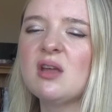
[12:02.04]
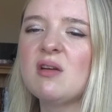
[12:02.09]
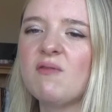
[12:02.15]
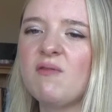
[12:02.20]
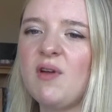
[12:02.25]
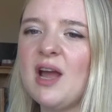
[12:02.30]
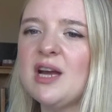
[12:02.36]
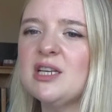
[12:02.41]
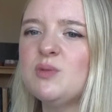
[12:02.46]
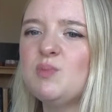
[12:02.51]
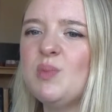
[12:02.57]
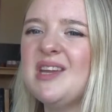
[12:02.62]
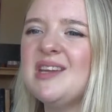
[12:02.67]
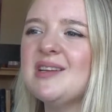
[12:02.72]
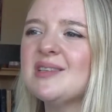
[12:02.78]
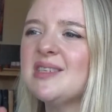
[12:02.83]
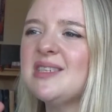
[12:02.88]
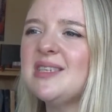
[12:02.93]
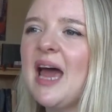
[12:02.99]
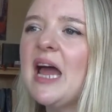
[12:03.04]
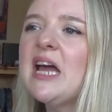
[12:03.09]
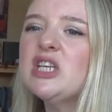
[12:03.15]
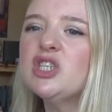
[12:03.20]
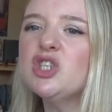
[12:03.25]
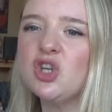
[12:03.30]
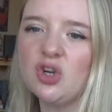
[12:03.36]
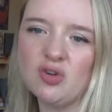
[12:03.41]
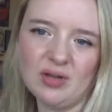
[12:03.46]
of it as being set
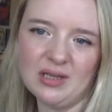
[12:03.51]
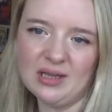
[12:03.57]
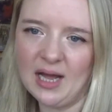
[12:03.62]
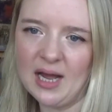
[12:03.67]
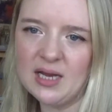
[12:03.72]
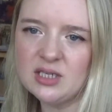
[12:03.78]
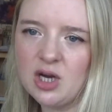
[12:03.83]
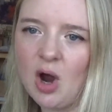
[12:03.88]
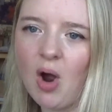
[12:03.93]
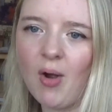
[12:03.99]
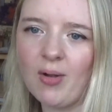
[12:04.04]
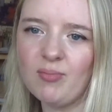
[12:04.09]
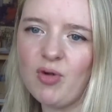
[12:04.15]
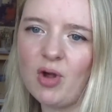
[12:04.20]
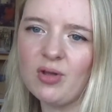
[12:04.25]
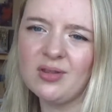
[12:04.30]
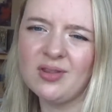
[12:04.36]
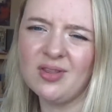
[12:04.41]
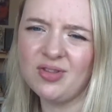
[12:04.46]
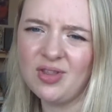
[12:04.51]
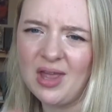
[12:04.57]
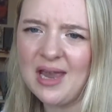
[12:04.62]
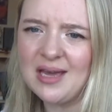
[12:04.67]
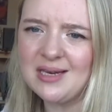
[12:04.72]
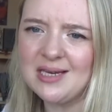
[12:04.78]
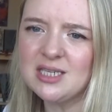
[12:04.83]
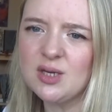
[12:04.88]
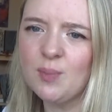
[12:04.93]
during that time rather than
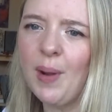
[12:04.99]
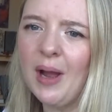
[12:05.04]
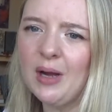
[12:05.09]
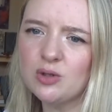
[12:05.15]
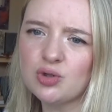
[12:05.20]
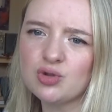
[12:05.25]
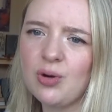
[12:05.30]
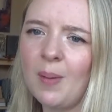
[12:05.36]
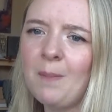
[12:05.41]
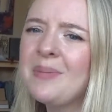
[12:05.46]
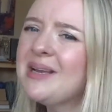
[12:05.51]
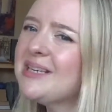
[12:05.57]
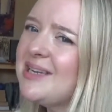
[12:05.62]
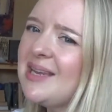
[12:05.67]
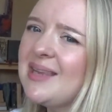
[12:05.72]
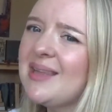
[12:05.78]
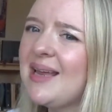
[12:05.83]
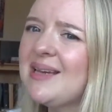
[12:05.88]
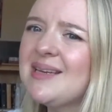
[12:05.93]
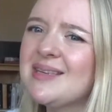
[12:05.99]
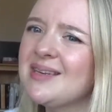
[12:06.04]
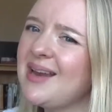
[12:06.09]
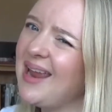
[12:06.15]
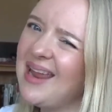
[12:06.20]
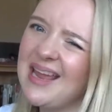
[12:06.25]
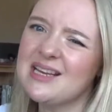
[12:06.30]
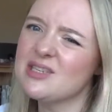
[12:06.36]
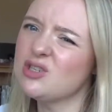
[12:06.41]
thinking it's about Trump because at the end of the
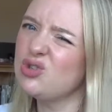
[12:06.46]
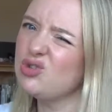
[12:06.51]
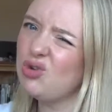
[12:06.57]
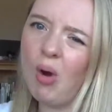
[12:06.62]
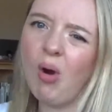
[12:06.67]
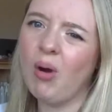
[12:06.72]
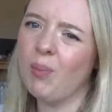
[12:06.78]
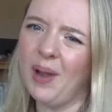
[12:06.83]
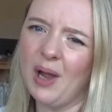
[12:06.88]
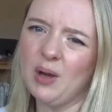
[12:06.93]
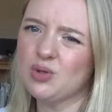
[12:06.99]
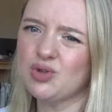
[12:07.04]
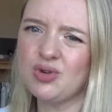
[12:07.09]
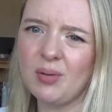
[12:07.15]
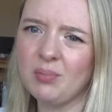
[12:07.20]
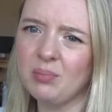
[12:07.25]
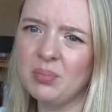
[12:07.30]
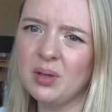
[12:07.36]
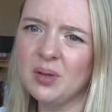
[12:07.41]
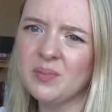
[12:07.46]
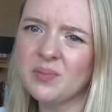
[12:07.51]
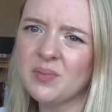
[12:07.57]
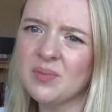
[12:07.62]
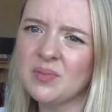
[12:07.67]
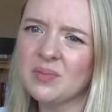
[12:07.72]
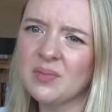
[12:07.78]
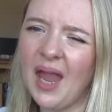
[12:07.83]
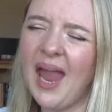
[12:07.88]
day, it's not about Trump.
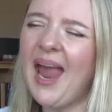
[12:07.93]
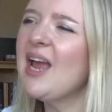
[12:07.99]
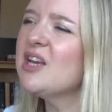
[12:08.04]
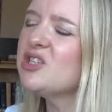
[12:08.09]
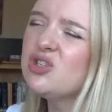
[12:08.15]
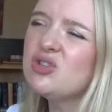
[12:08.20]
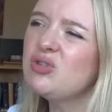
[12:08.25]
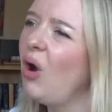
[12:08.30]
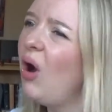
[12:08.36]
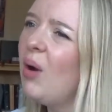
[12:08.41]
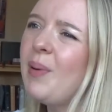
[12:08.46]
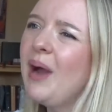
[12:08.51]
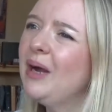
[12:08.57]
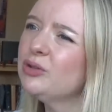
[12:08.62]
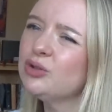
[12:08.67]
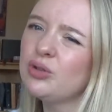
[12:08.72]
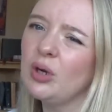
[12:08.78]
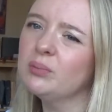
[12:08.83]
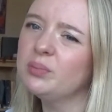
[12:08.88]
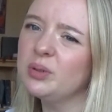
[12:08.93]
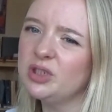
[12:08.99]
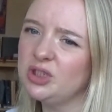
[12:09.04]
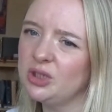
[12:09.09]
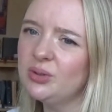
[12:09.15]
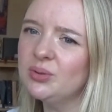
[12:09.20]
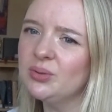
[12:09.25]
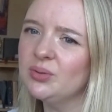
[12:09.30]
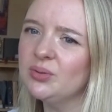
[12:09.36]
It's not about Trump at
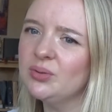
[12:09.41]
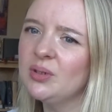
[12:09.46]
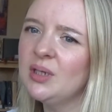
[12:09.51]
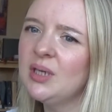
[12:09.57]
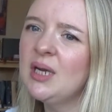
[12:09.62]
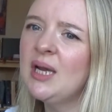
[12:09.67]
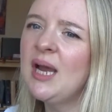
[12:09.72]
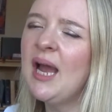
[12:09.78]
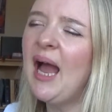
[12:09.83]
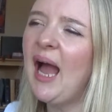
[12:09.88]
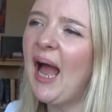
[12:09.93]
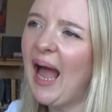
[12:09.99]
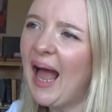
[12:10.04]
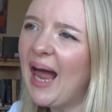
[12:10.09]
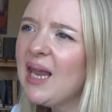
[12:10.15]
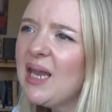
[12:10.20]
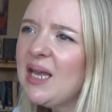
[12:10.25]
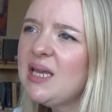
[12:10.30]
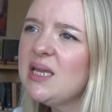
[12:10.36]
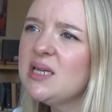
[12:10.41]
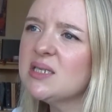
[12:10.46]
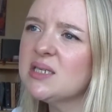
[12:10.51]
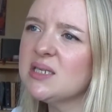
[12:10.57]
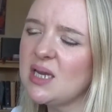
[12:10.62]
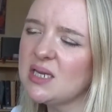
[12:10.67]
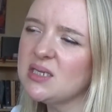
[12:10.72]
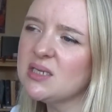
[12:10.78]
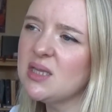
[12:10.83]
all. Ali
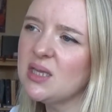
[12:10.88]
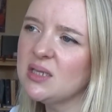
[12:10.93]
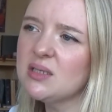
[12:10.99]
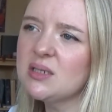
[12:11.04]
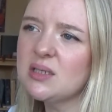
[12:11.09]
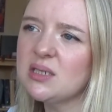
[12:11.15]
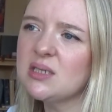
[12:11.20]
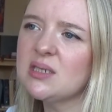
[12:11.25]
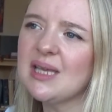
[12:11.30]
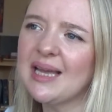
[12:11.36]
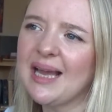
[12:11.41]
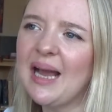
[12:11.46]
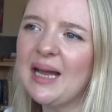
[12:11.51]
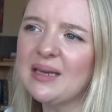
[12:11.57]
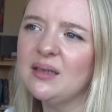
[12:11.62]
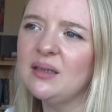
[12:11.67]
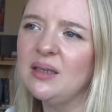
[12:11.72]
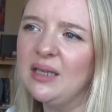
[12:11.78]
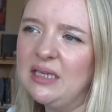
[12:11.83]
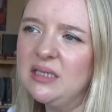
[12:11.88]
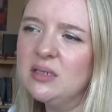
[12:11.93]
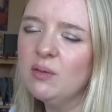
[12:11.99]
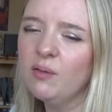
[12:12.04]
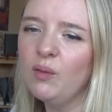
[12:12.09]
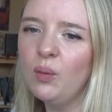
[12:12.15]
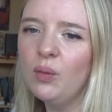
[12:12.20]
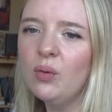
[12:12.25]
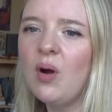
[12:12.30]
said, thinks it's the catalyst
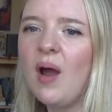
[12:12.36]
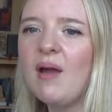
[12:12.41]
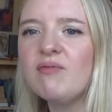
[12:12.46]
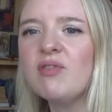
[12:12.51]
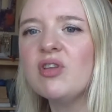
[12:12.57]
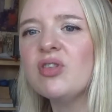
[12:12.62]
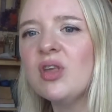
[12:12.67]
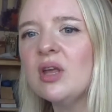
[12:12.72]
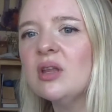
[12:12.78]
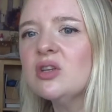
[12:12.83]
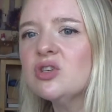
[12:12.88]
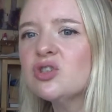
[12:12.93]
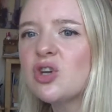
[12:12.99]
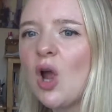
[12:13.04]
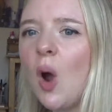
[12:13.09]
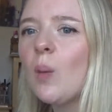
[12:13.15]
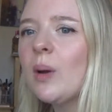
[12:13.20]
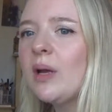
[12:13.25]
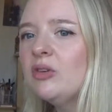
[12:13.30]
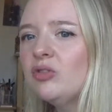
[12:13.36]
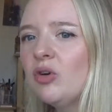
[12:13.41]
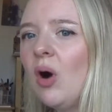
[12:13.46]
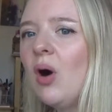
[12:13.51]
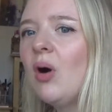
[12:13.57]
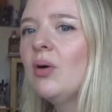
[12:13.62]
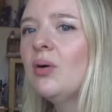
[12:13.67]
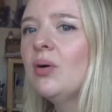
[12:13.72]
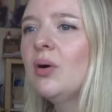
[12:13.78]
for everything that's going
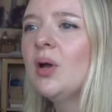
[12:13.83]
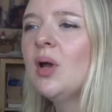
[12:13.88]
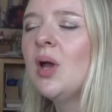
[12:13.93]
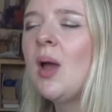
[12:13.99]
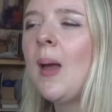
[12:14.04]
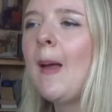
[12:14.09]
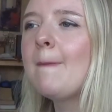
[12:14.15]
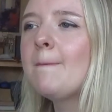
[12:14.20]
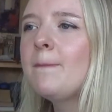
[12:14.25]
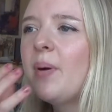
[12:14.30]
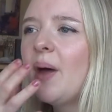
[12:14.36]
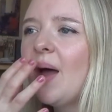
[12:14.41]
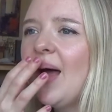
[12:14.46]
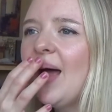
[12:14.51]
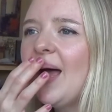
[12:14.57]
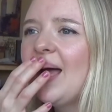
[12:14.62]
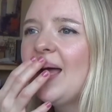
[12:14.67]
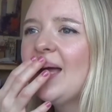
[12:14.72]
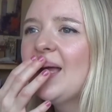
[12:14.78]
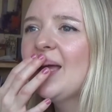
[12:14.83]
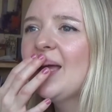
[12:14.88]
wrong, but